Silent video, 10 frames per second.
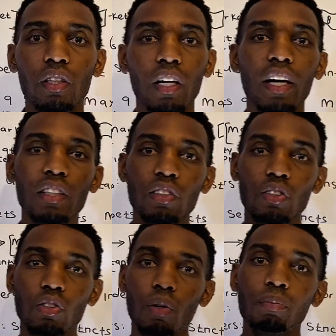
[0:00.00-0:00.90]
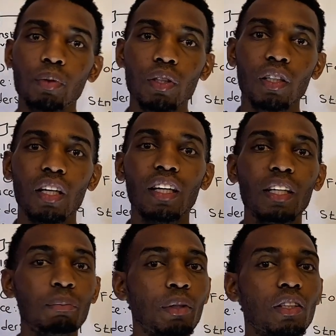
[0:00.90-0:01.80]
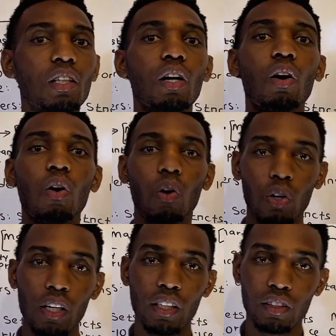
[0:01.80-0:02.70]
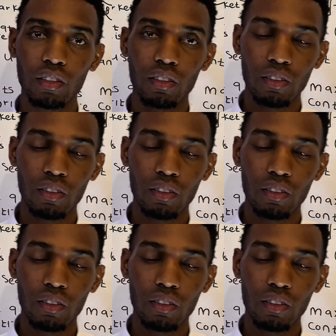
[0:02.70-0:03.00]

and stop limit orders.